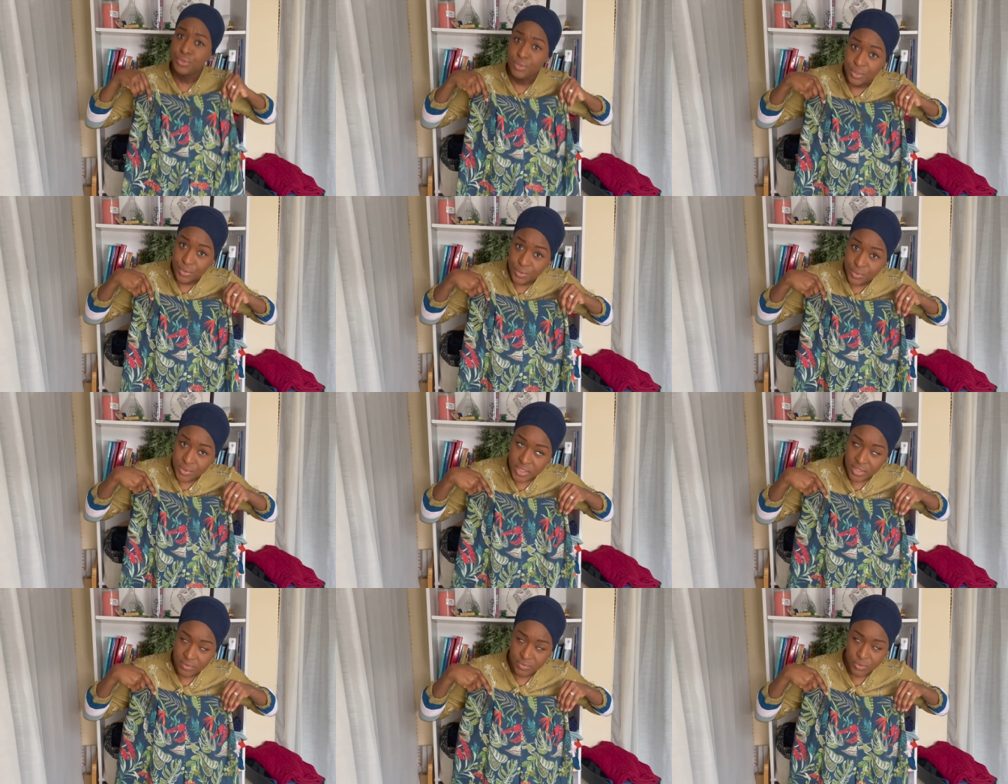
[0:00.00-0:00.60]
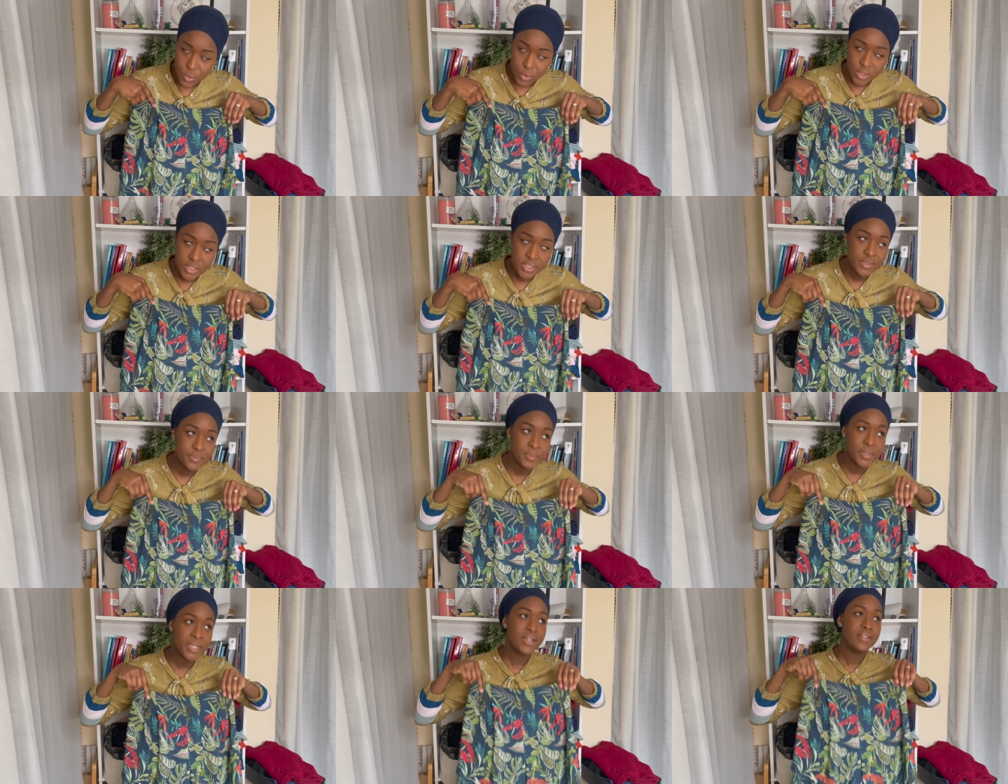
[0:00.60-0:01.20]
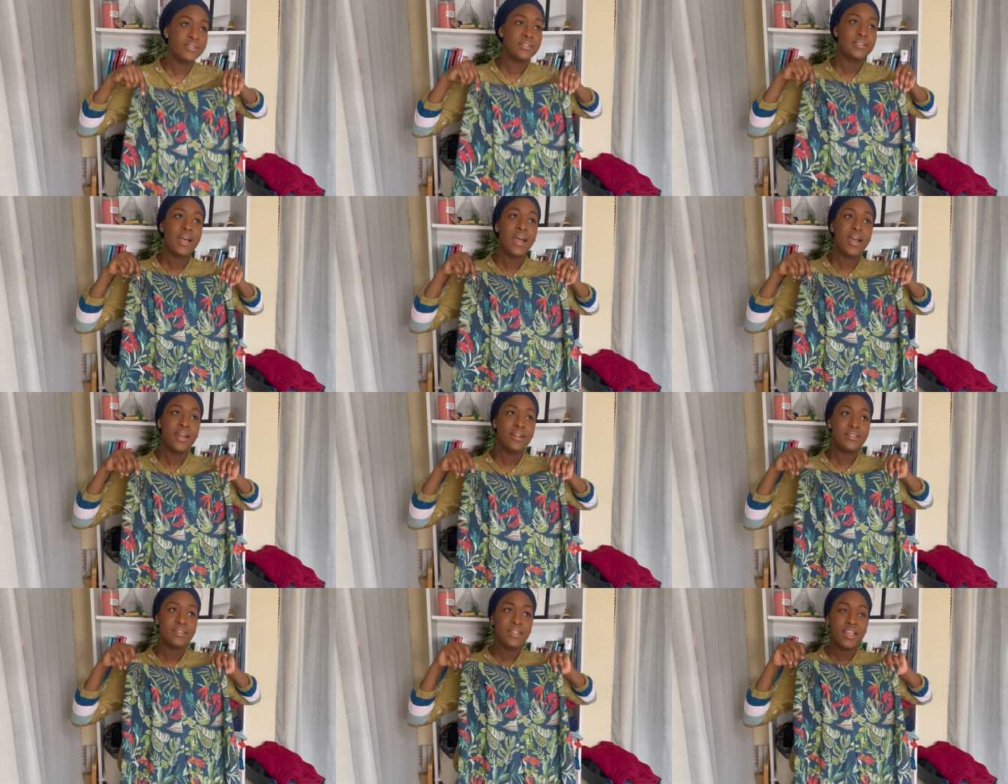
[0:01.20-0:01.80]
loose of course because
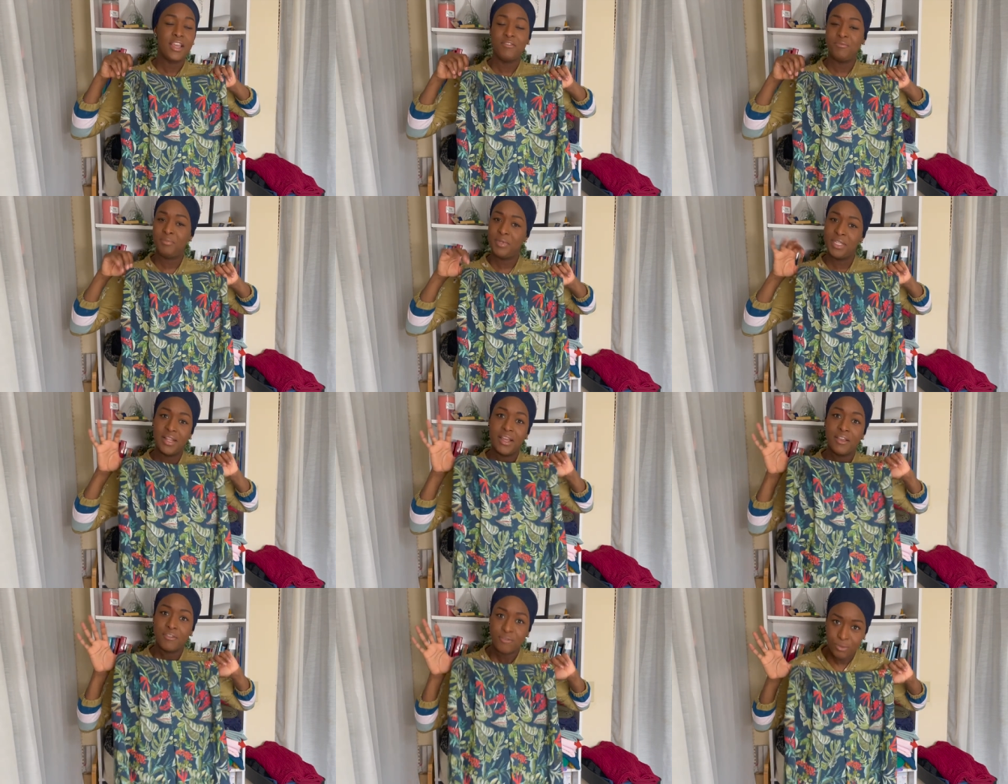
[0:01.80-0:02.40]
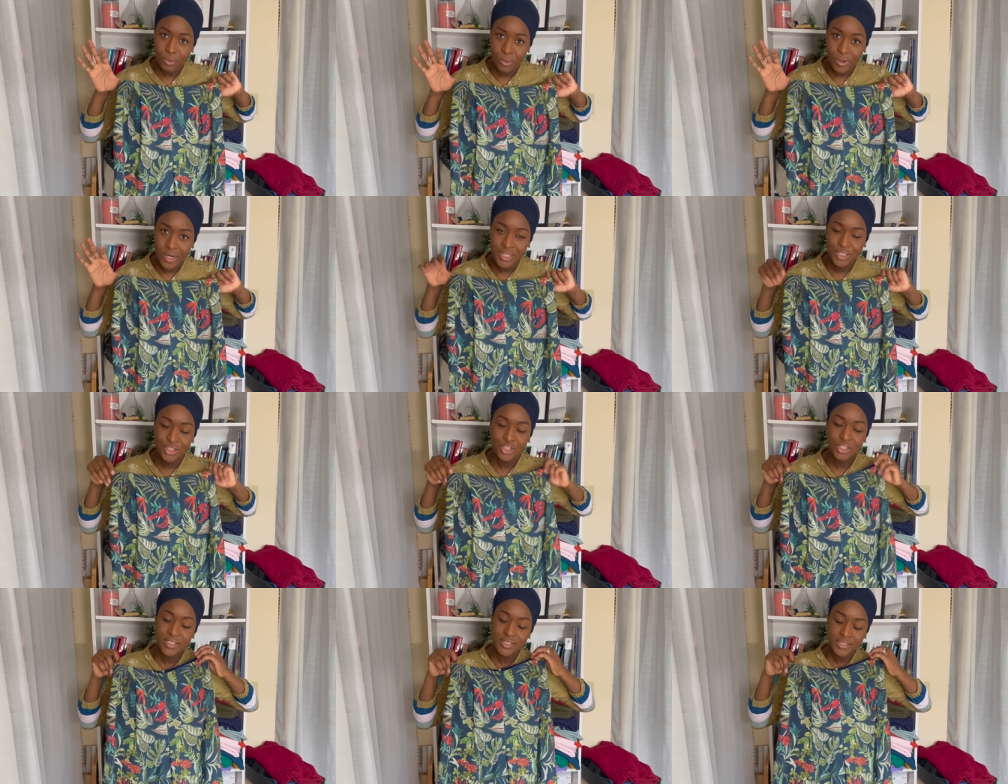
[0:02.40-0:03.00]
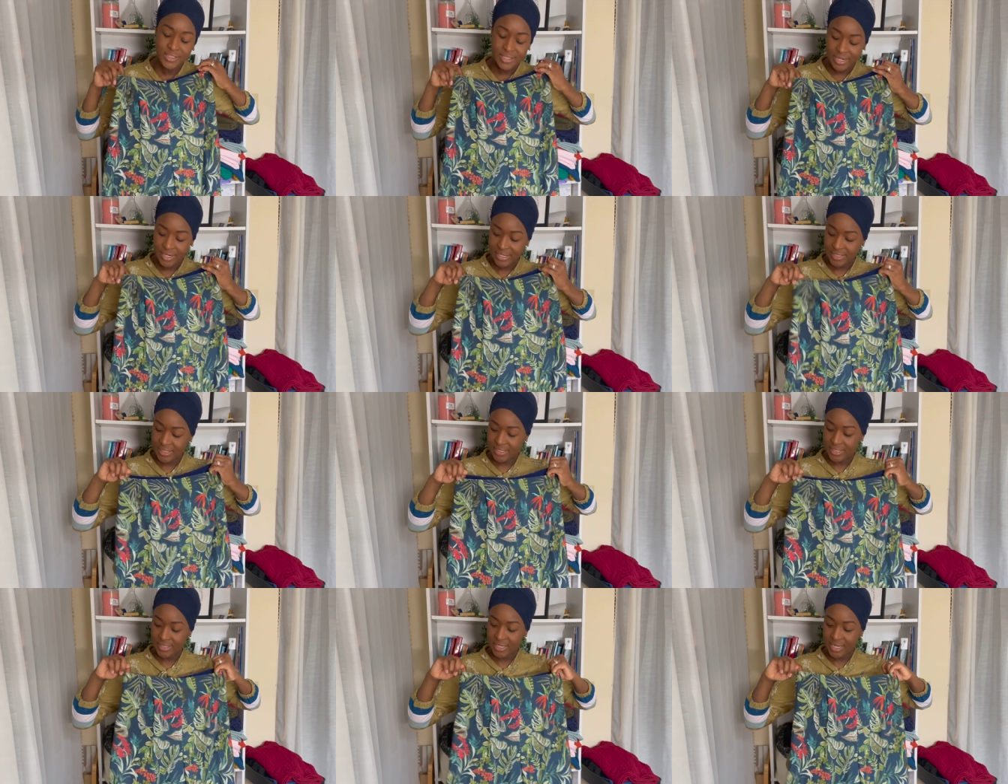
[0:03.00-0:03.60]
that gave me like four inches that I
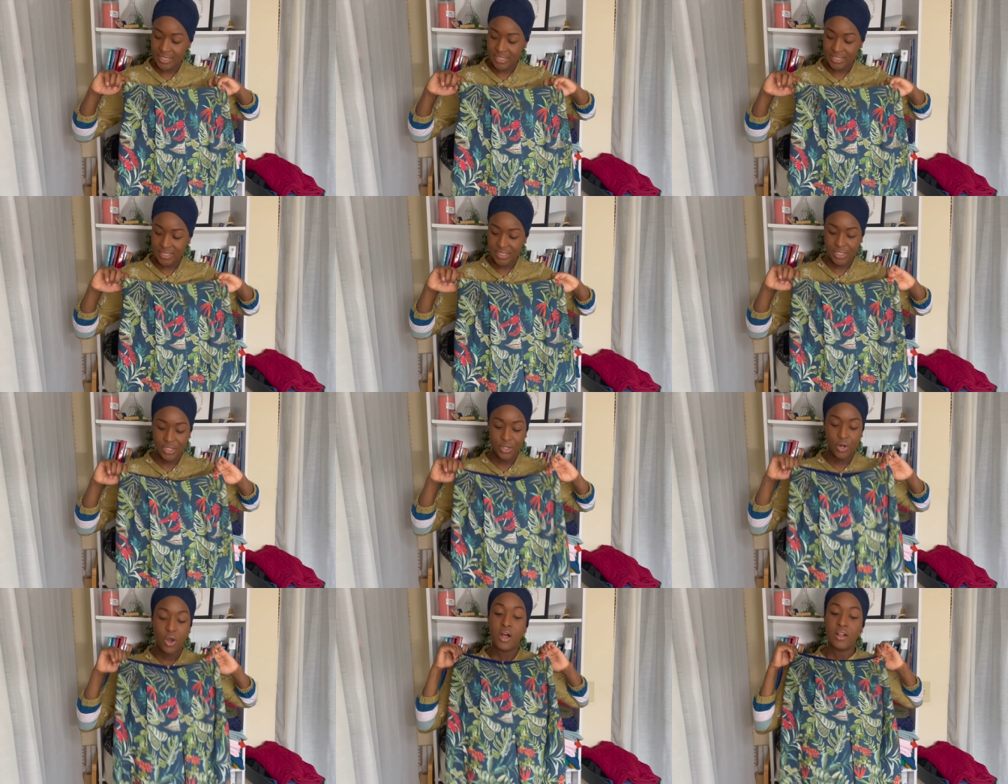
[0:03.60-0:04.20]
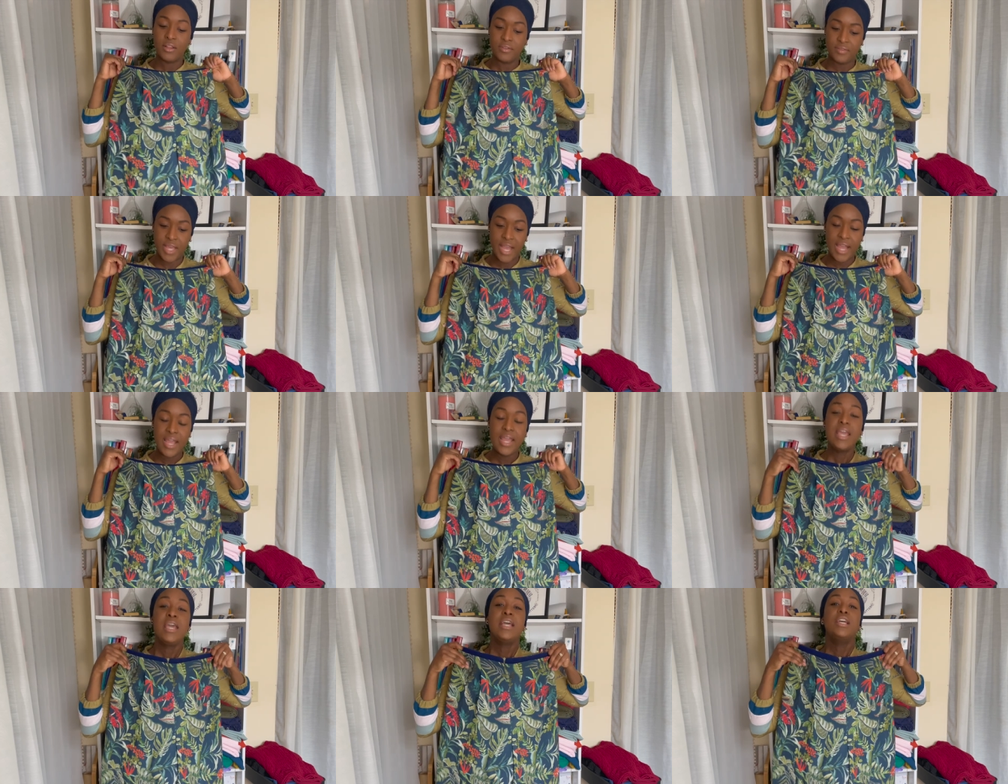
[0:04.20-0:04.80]
didn't I didn't need all of that